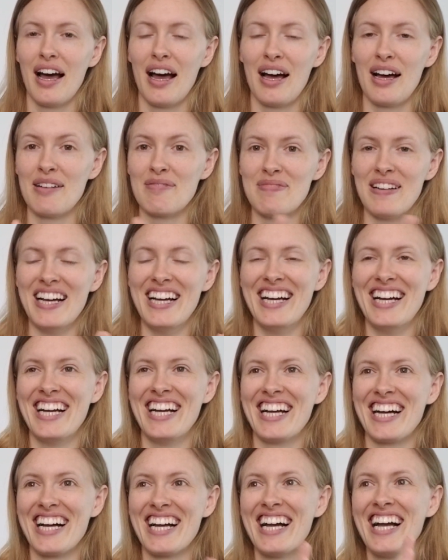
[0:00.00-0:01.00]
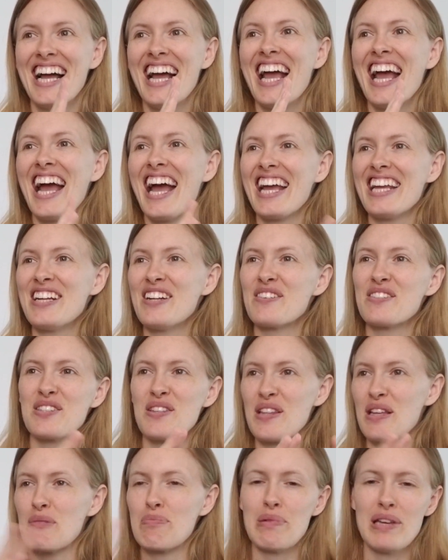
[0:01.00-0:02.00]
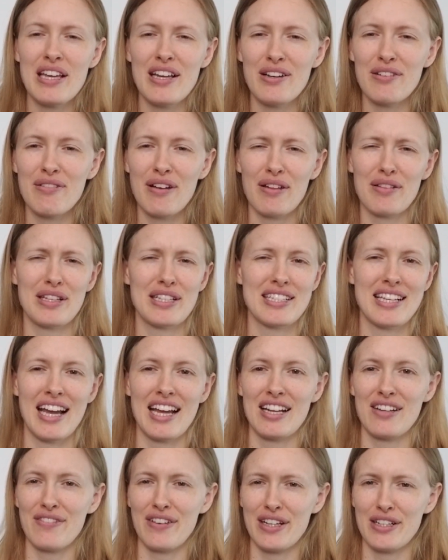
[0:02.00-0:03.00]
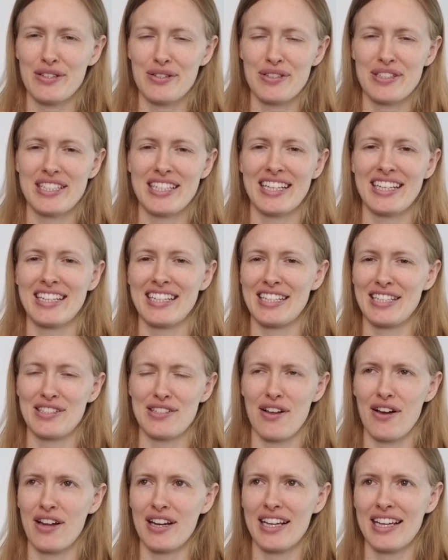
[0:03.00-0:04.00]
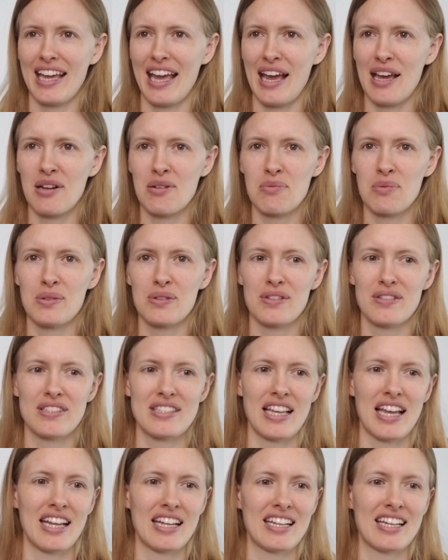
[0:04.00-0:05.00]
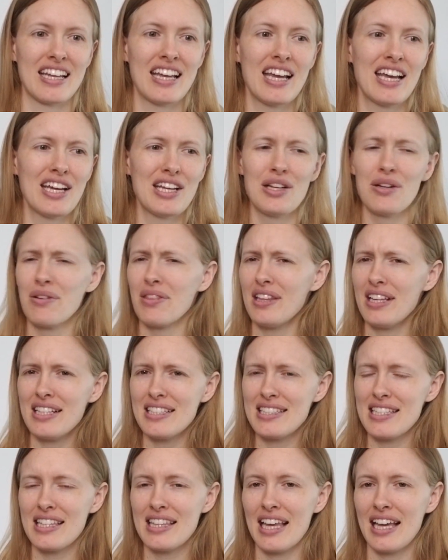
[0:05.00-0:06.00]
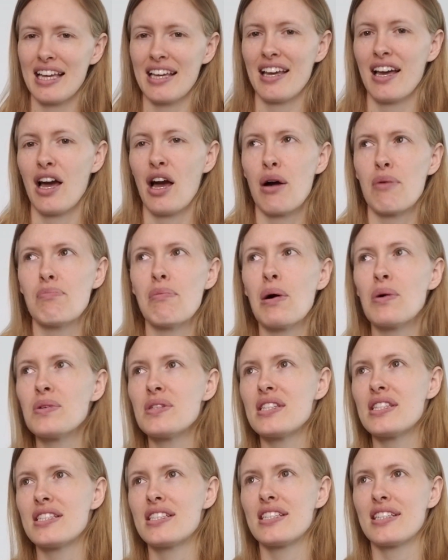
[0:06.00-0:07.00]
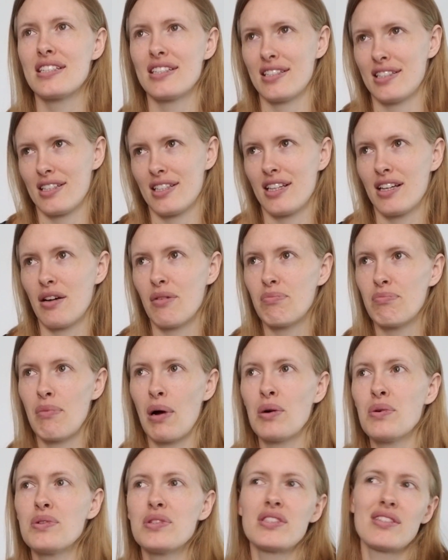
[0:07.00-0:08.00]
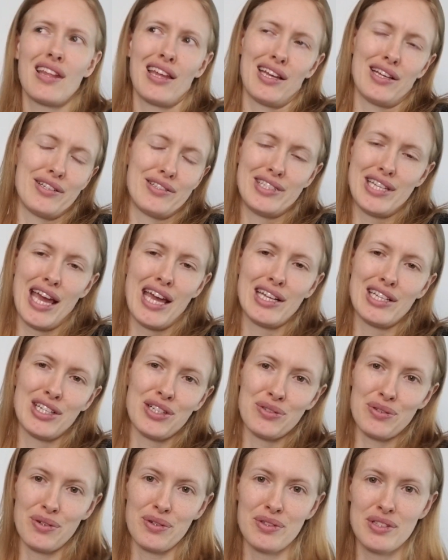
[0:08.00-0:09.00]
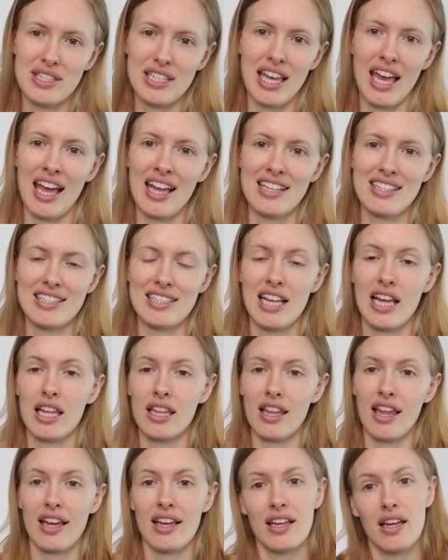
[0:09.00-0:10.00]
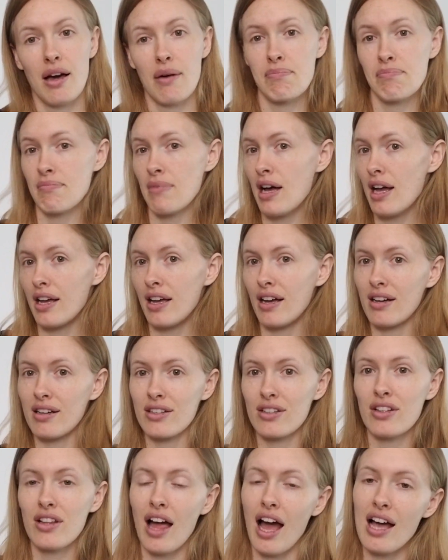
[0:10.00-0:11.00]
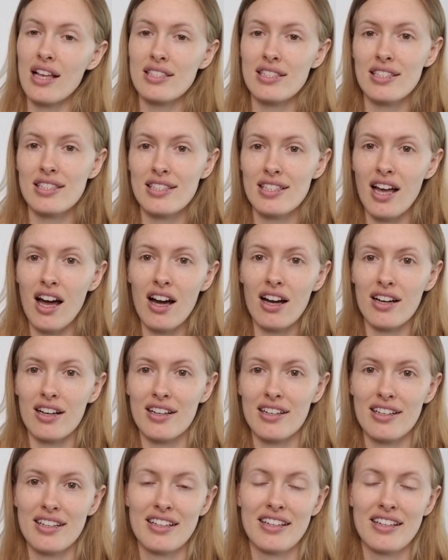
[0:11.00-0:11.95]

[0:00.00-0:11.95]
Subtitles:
You know, so like being around these kind of interesting and exotic animals, and, you know, things that like most like 10-year-olds can't say, like, my uncle has a skunk,